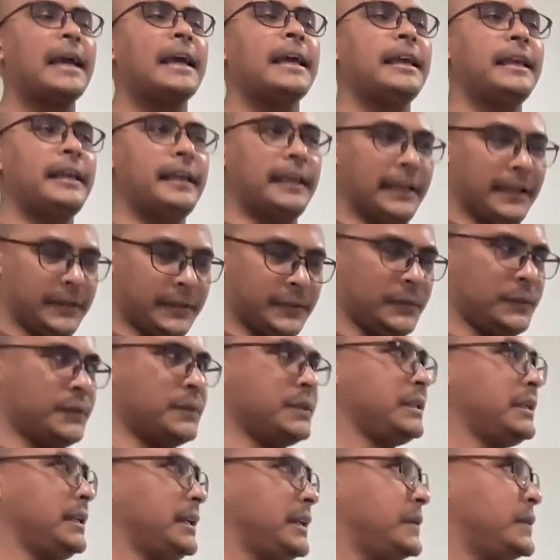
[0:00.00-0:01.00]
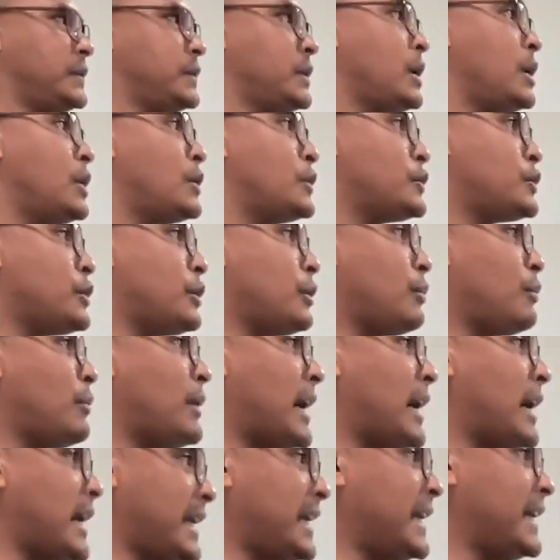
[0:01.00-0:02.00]
Yes, yes. So
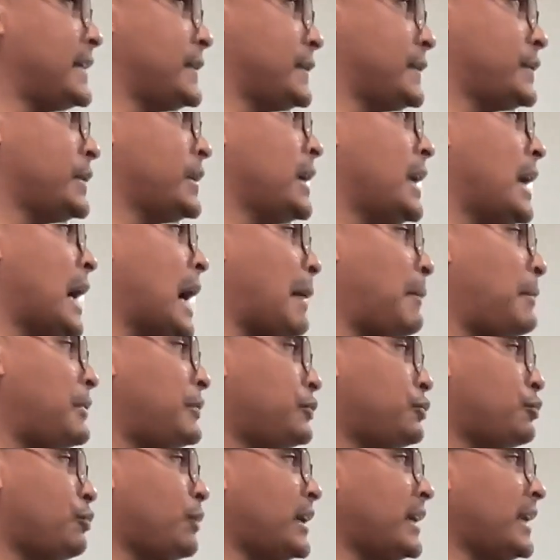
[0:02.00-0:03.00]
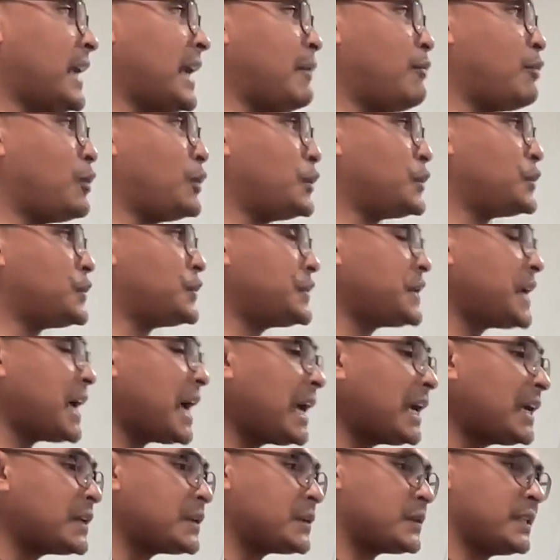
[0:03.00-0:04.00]
yes, I mean, what I want to
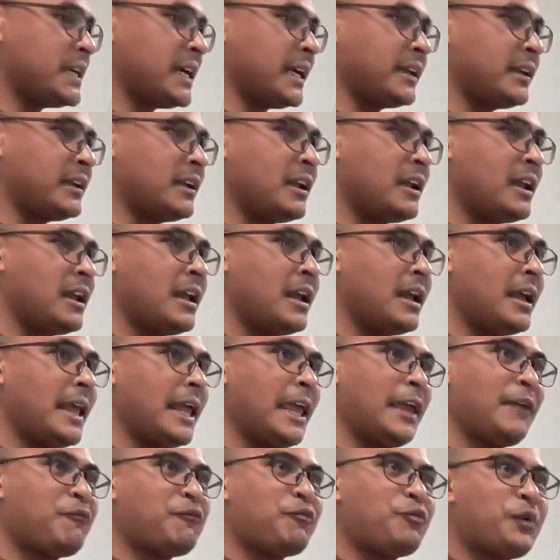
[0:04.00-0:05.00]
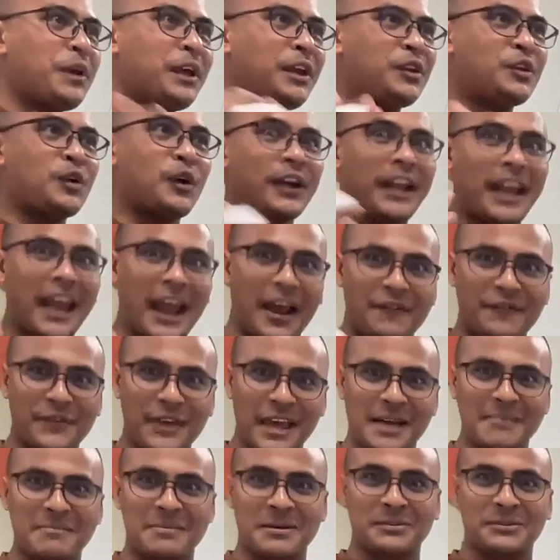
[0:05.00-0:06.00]
say is that if we not aware
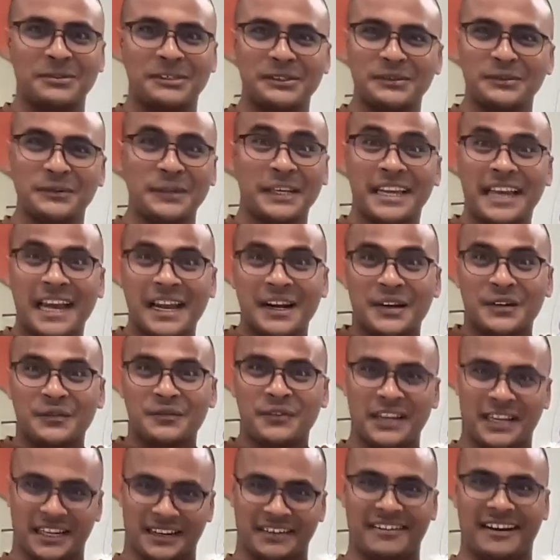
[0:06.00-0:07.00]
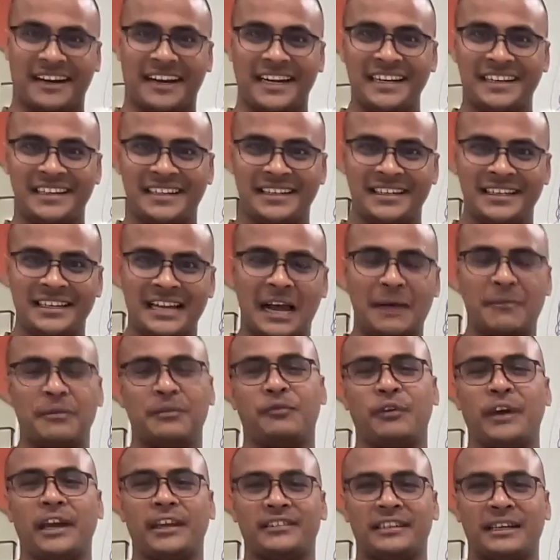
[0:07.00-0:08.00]
about it, we cannot feel it, right? I mean,
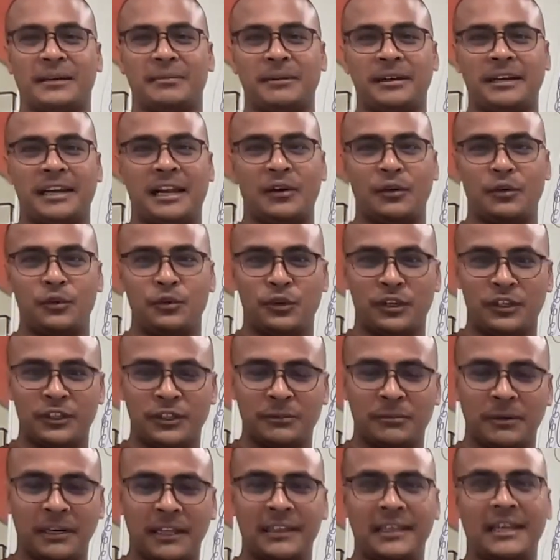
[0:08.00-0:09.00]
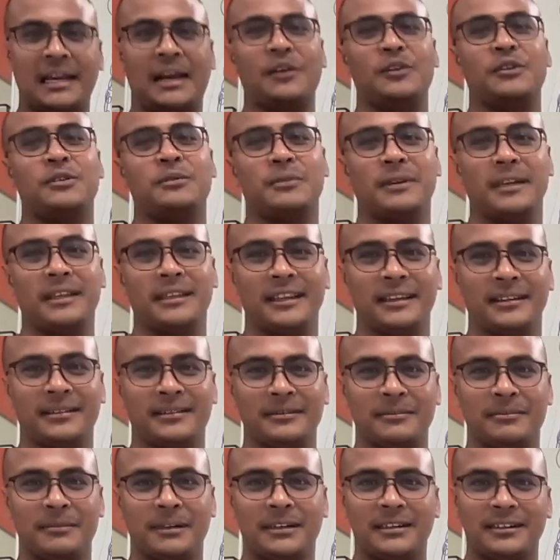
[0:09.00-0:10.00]
for example, now you also breathing, I also breathing,
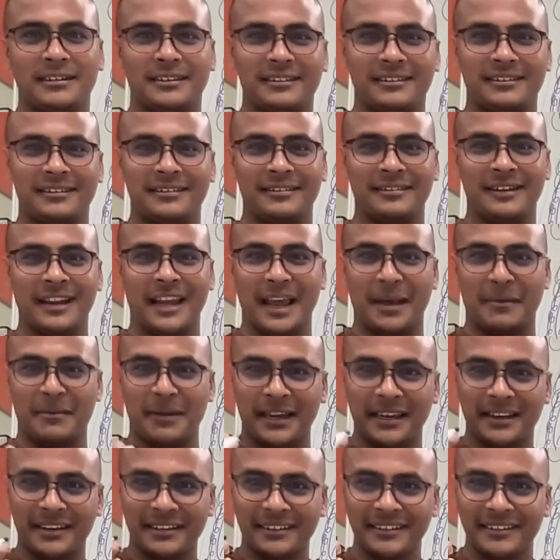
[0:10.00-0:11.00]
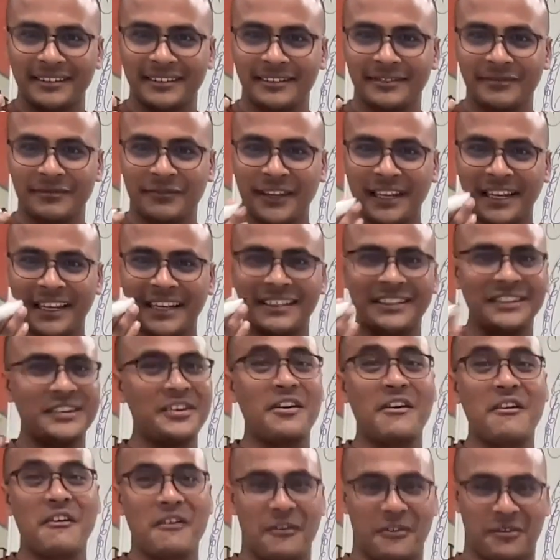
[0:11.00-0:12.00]
but am I feel it?
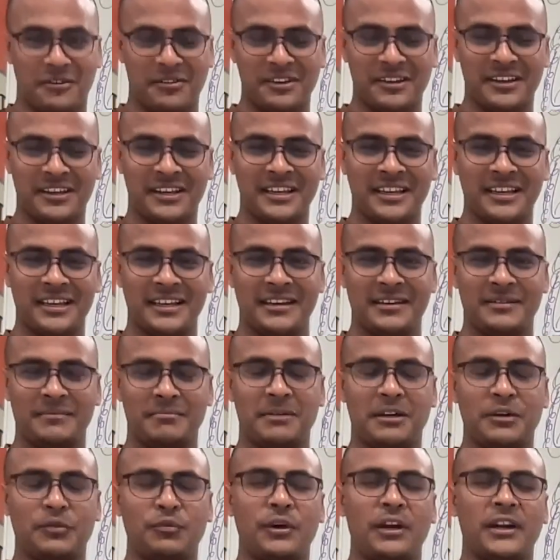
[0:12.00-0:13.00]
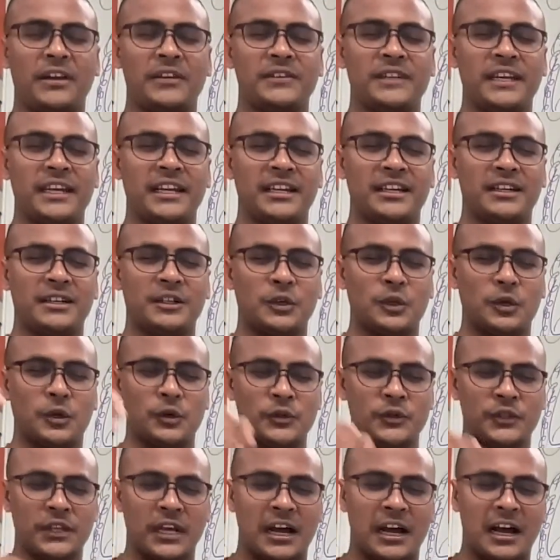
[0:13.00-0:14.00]
No. But when as I
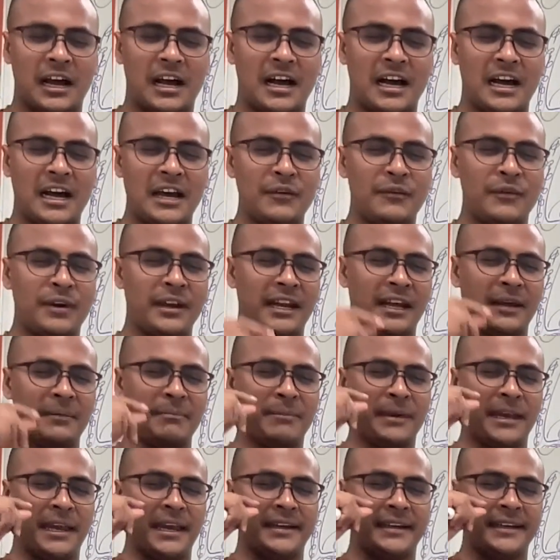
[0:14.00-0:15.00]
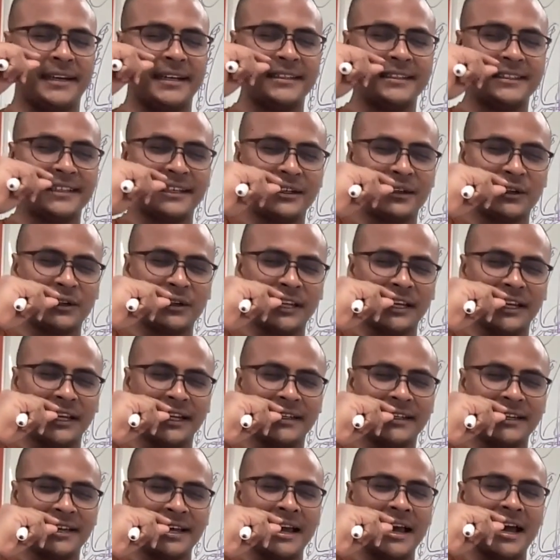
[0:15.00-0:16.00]
close eye, when I pay attention on it,
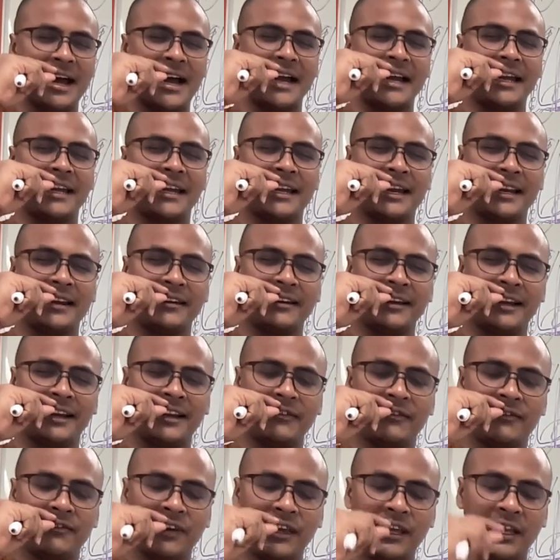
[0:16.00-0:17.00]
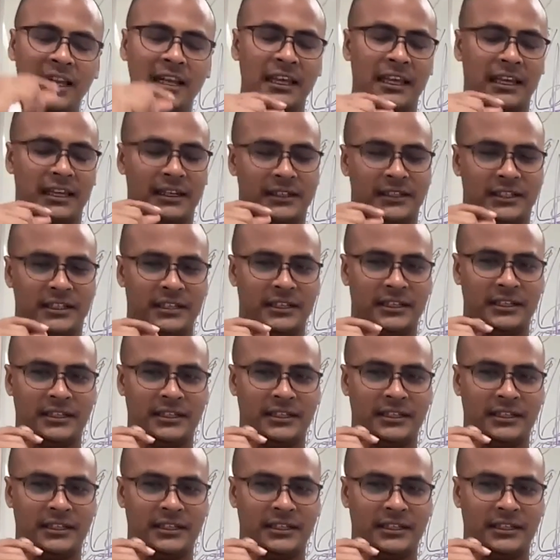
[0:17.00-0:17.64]
I can really feel it.